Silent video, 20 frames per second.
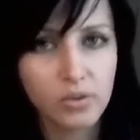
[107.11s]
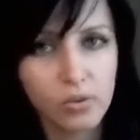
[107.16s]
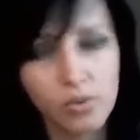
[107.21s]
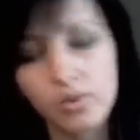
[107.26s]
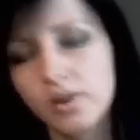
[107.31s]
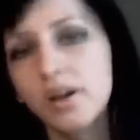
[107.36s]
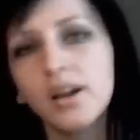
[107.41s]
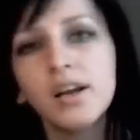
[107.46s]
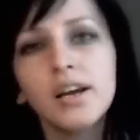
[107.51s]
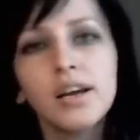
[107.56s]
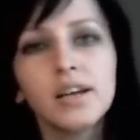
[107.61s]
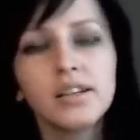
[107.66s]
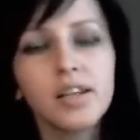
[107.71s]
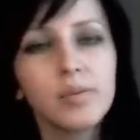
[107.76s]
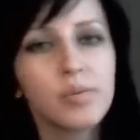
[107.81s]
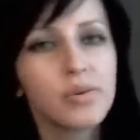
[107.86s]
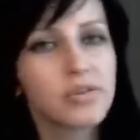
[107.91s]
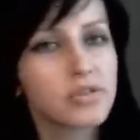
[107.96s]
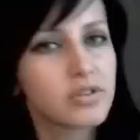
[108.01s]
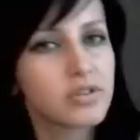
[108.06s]
or
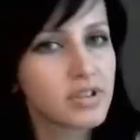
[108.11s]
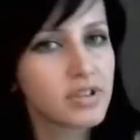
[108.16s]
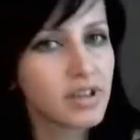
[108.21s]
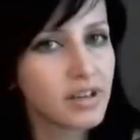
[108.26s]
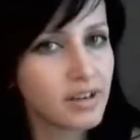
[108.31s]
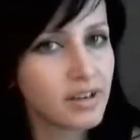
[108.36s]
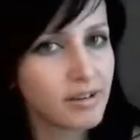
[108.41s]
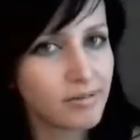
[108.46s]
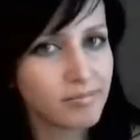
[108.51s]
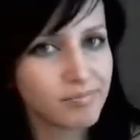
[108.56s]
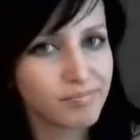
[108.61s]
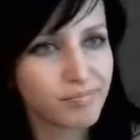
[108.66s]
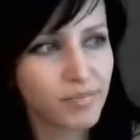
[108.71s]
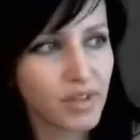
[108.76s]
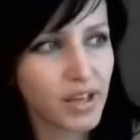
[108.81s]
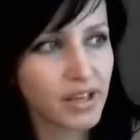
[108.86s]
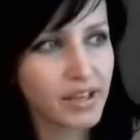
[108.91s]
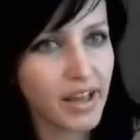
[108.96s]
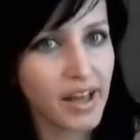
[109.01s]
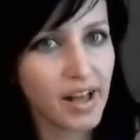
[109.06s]
that person's gonna
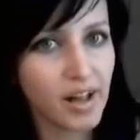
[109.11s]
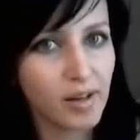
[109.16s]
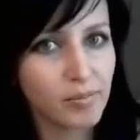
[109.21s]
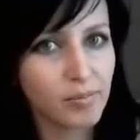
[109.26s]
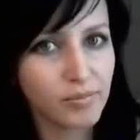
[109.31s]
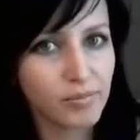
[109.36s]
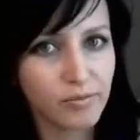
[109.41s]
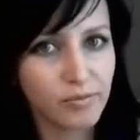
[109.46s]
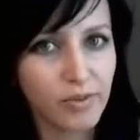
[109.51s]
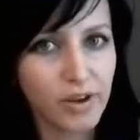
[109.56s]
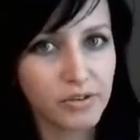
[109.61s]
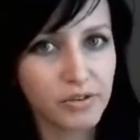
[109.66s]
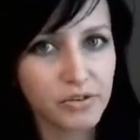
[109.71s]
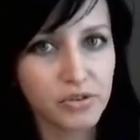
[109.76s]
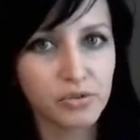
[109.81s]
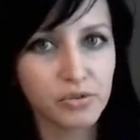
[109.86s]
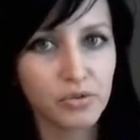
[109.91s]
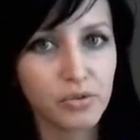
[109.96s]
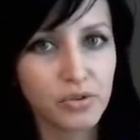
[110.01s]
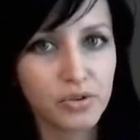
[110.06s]
get help very
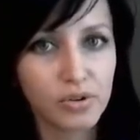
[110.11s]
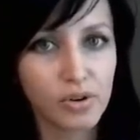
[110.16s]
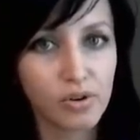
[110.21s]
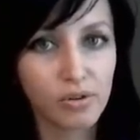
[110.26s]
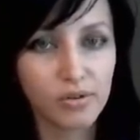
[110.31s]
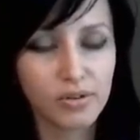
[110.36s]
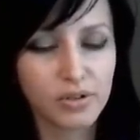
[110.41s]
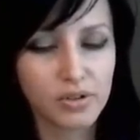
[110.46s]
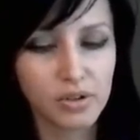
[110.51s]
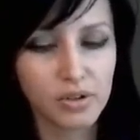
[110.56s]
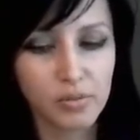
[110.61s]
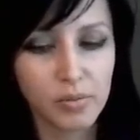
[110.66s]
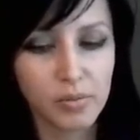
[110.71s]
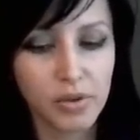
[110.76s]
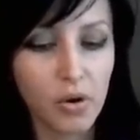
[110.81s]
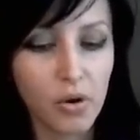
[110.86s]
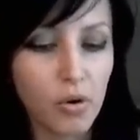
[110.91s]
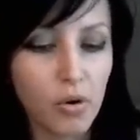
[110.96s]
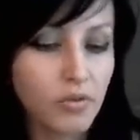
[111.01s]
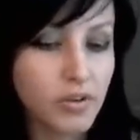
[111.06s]
soon, so it's gonna
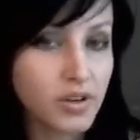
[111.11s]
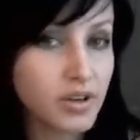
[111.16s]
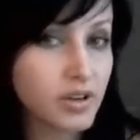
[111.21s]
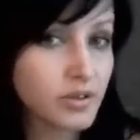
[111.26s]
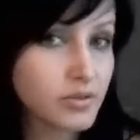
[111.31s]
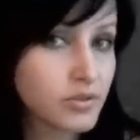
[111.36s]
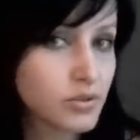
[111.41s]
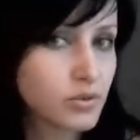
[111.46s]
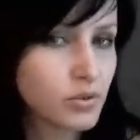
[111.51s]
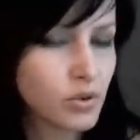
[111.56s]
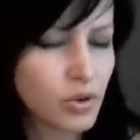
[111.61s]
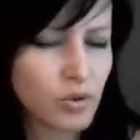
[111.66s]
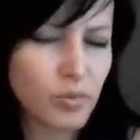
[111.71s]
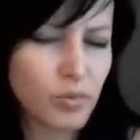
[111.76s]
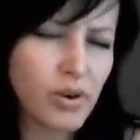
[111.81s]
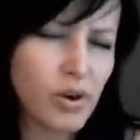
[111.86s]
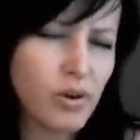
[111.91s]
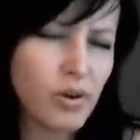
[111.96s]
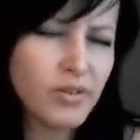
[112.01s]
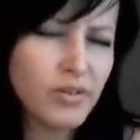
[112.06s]
be over, and it's gonna
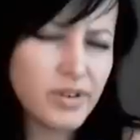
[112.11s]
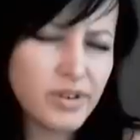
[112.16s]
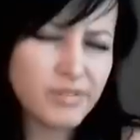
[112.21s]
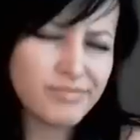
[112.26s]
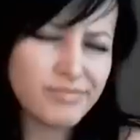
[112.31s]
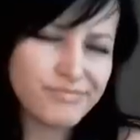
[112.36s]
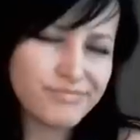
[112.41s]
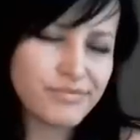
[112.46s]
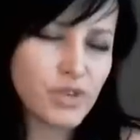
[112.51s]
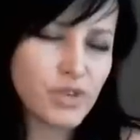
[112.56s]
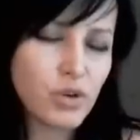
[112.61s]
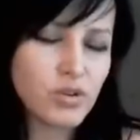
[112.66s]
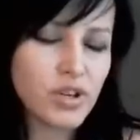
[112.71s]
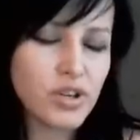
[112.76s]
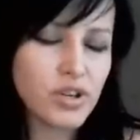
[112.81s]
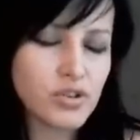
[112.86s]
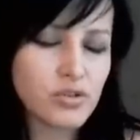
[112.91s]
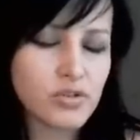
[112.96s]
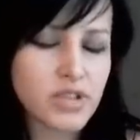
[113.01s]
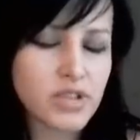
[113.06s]
be over. No
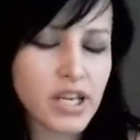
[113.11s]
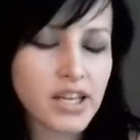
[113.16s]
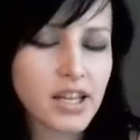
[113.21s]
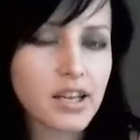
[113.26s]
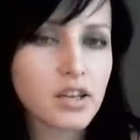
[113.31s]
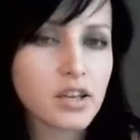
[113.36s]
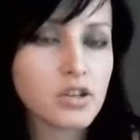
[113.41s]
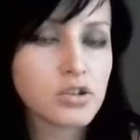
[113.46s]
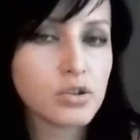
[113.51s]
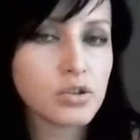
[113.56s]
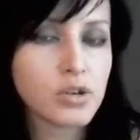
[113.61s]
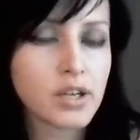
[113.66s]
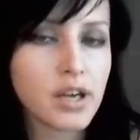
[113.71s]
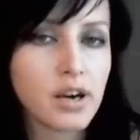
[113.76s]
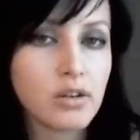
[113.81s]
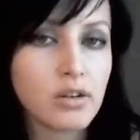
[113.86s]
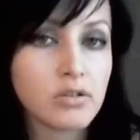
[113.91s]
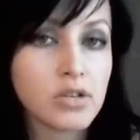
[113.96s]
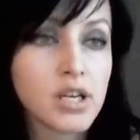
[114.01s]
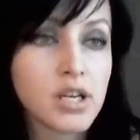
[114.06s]
need to take that into
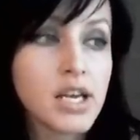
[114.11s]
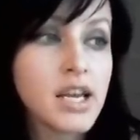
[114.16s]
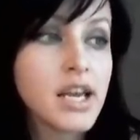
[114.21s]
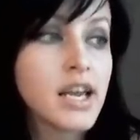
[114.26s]
account.